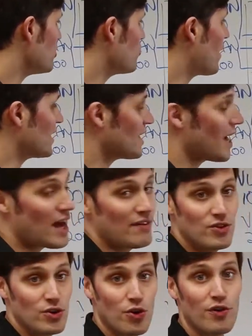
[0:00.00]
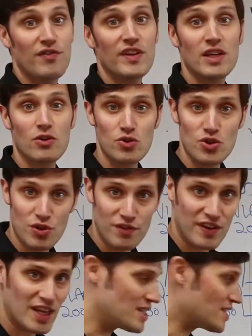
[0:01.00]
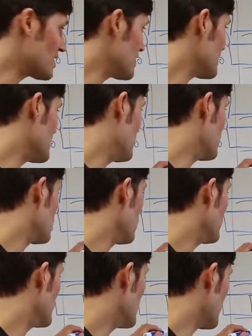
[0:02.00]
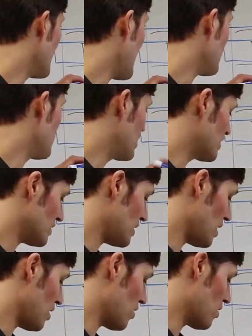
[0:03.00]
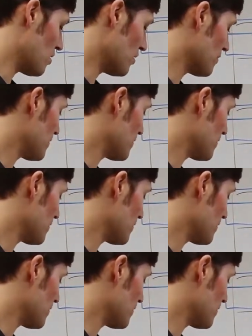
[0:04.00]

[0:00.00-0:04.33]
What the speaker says: you might have your video surveillance system. So with the cameras here,